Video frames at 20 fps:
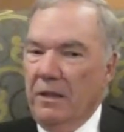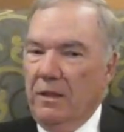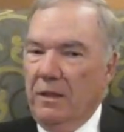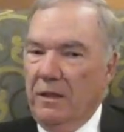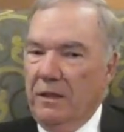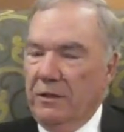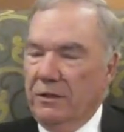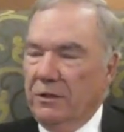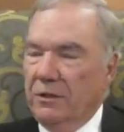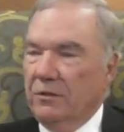
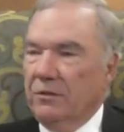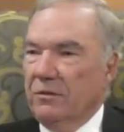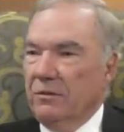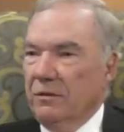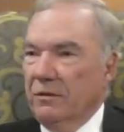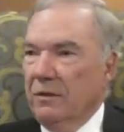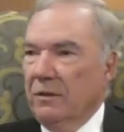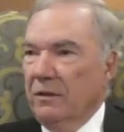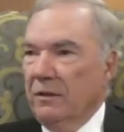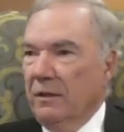They
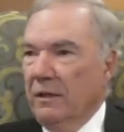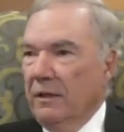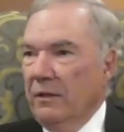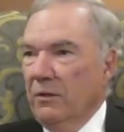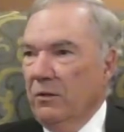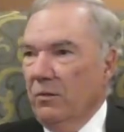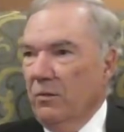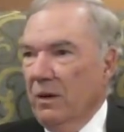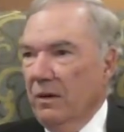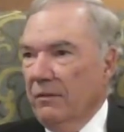
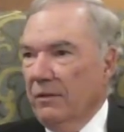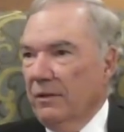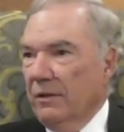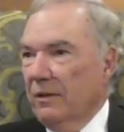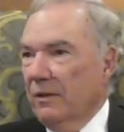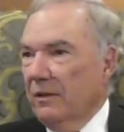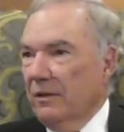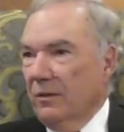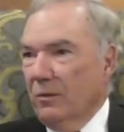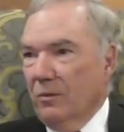knew
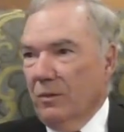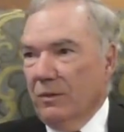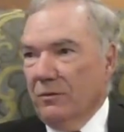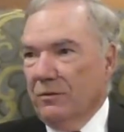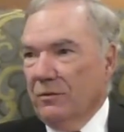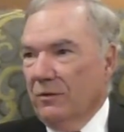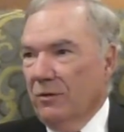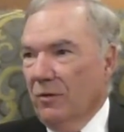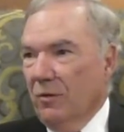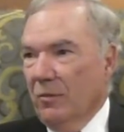everything there
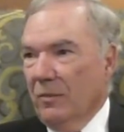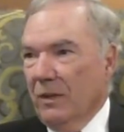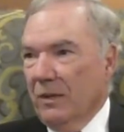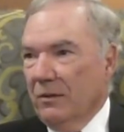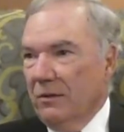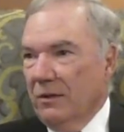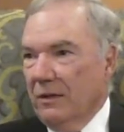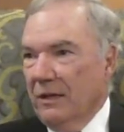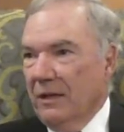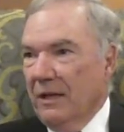was to know
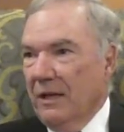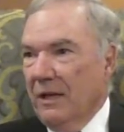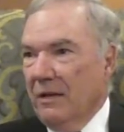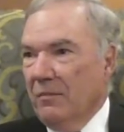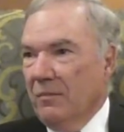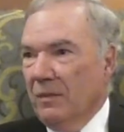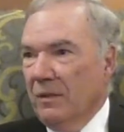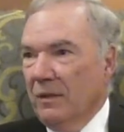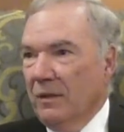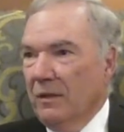about the
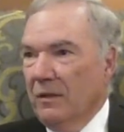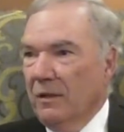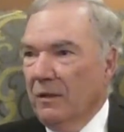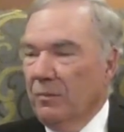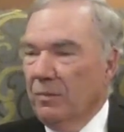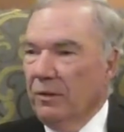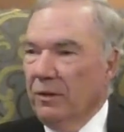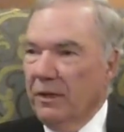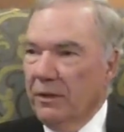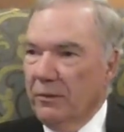game.
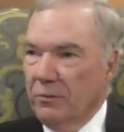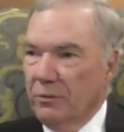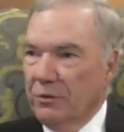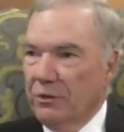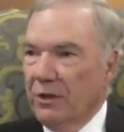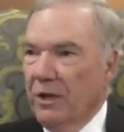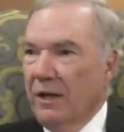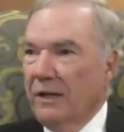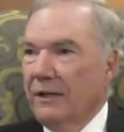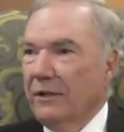They played with
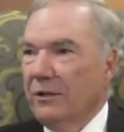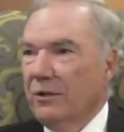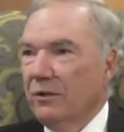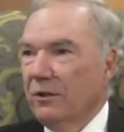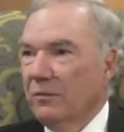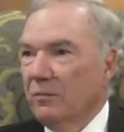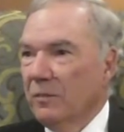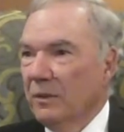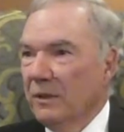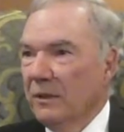Johnny
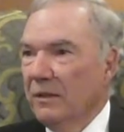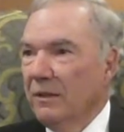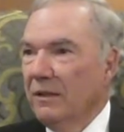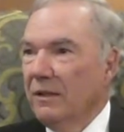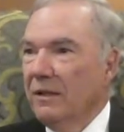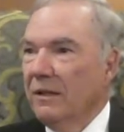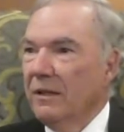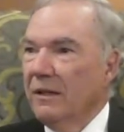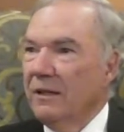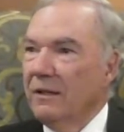
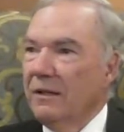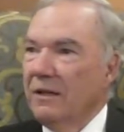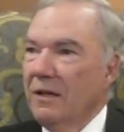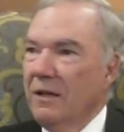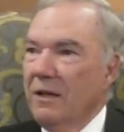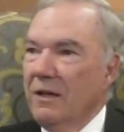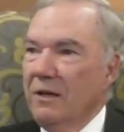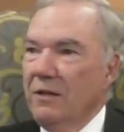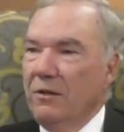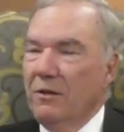Goodman, and
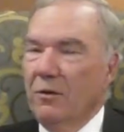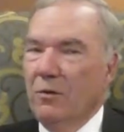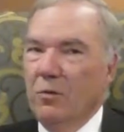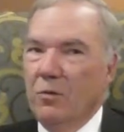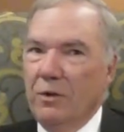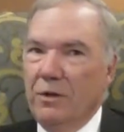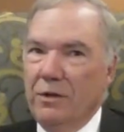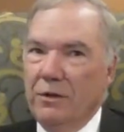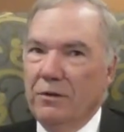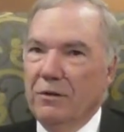you know,
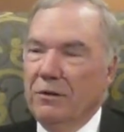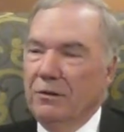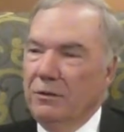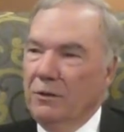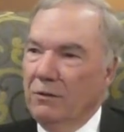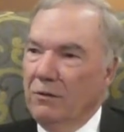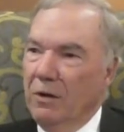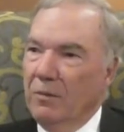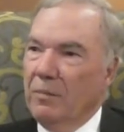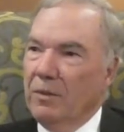when
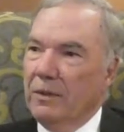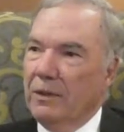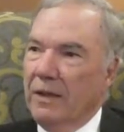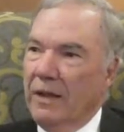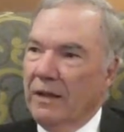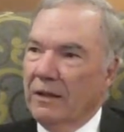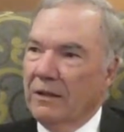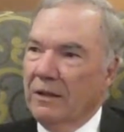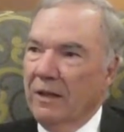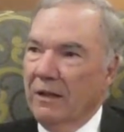you're up at
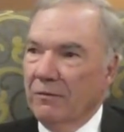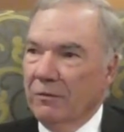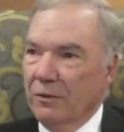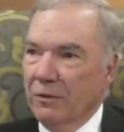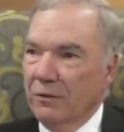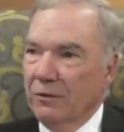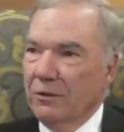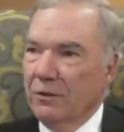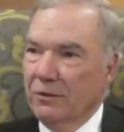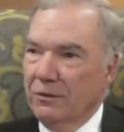that
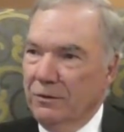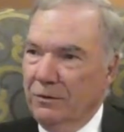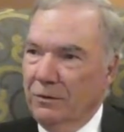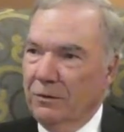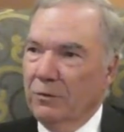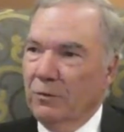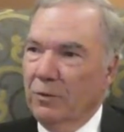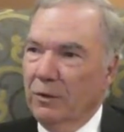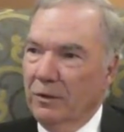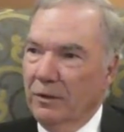level,
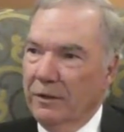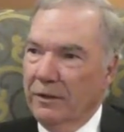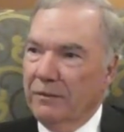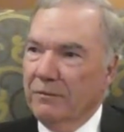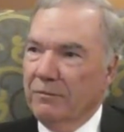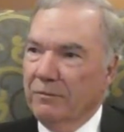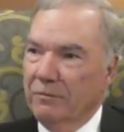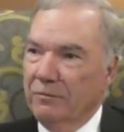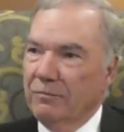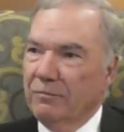you're
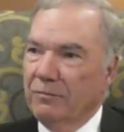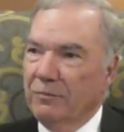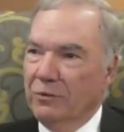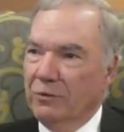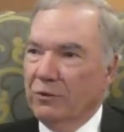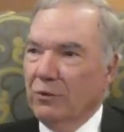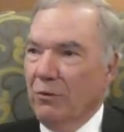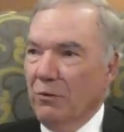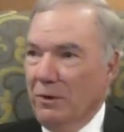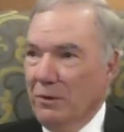really
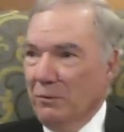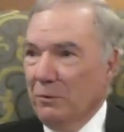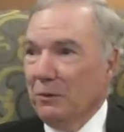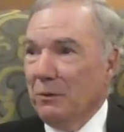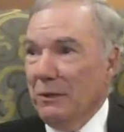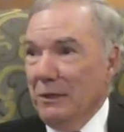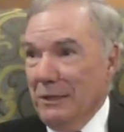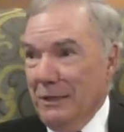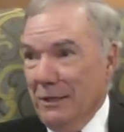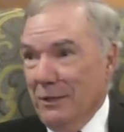soaring
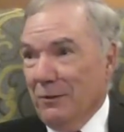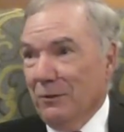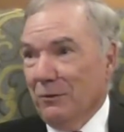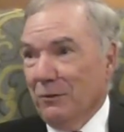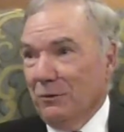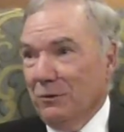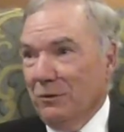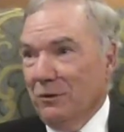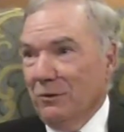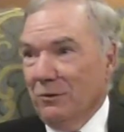with the
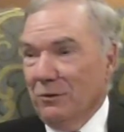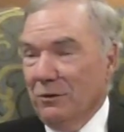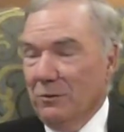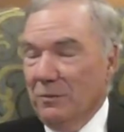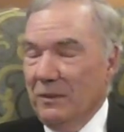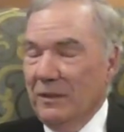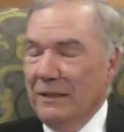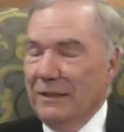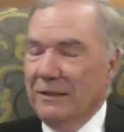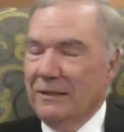eagles, so to
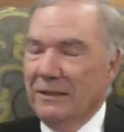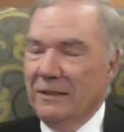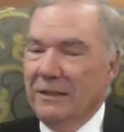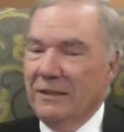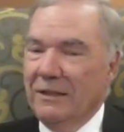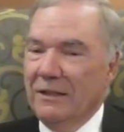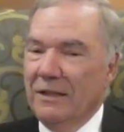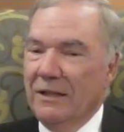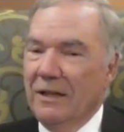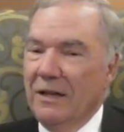speak.
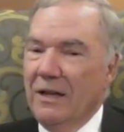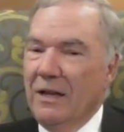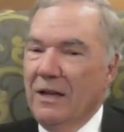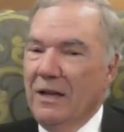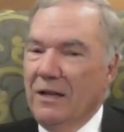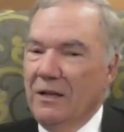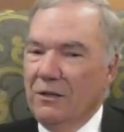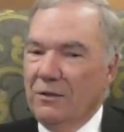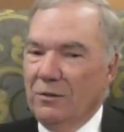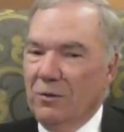And
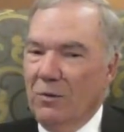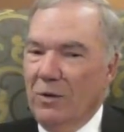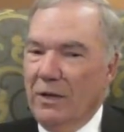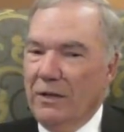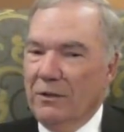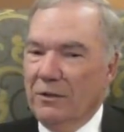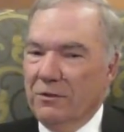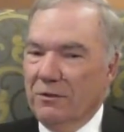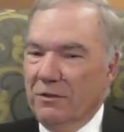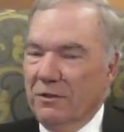so
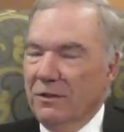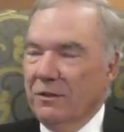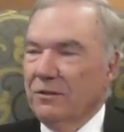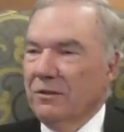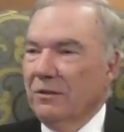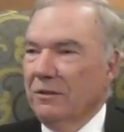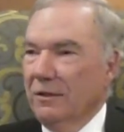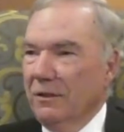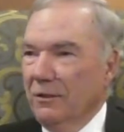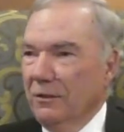I just
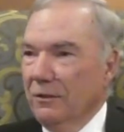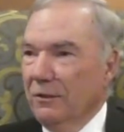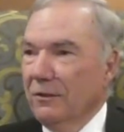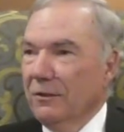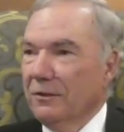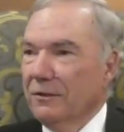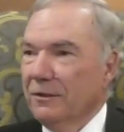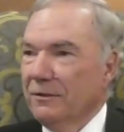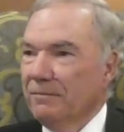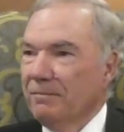listened and
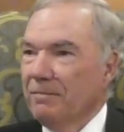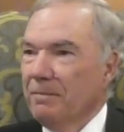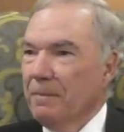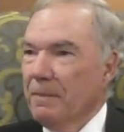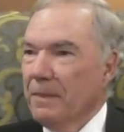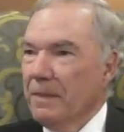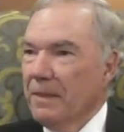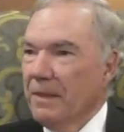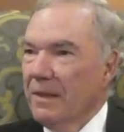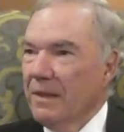learned.
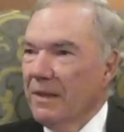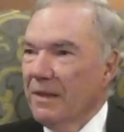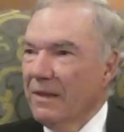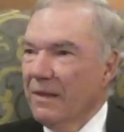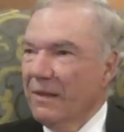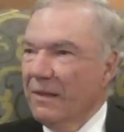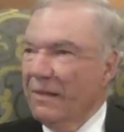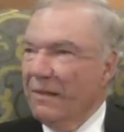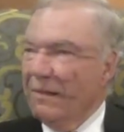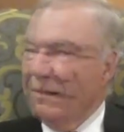
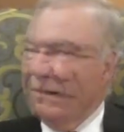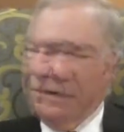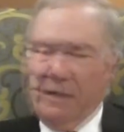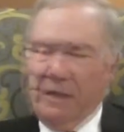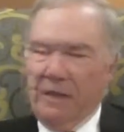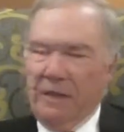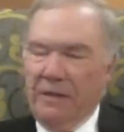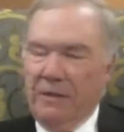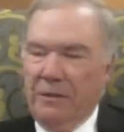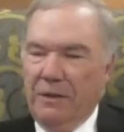
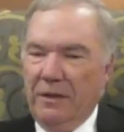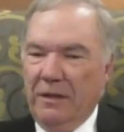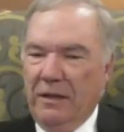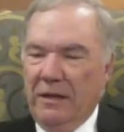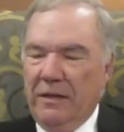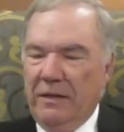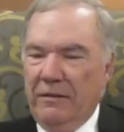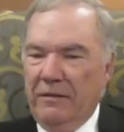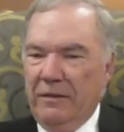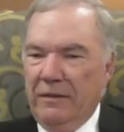I
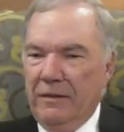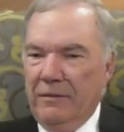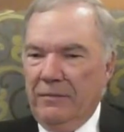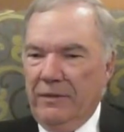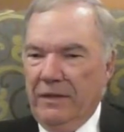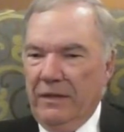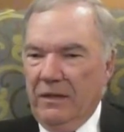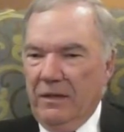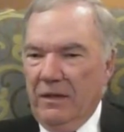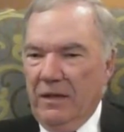think
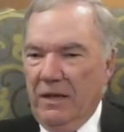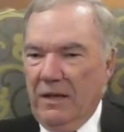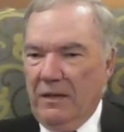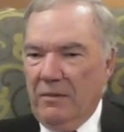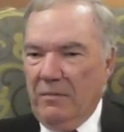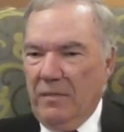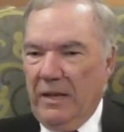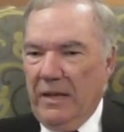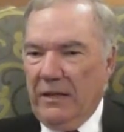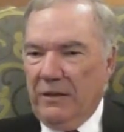I've had a lot
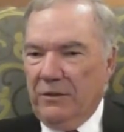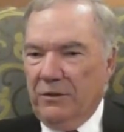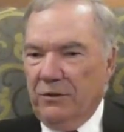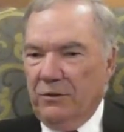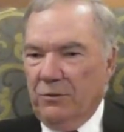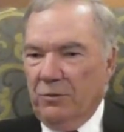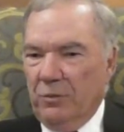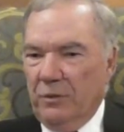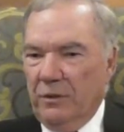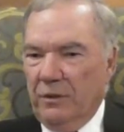of
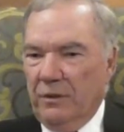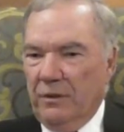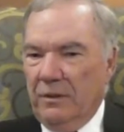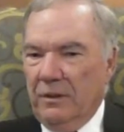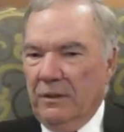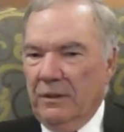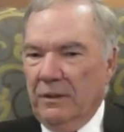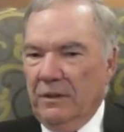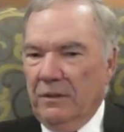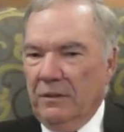matches with
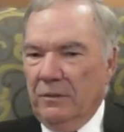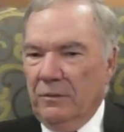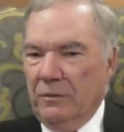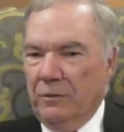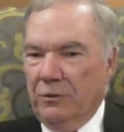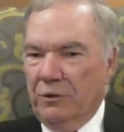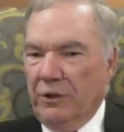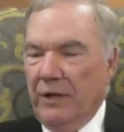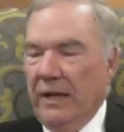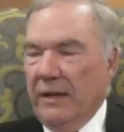
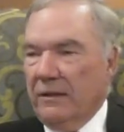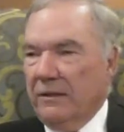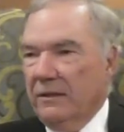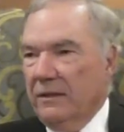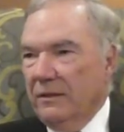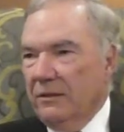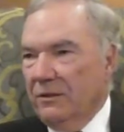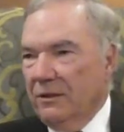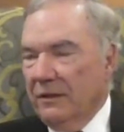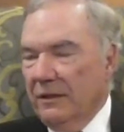Jack
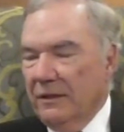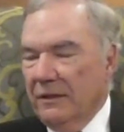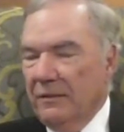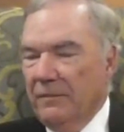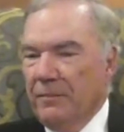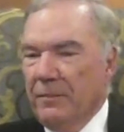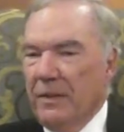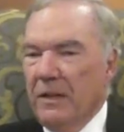Deasing.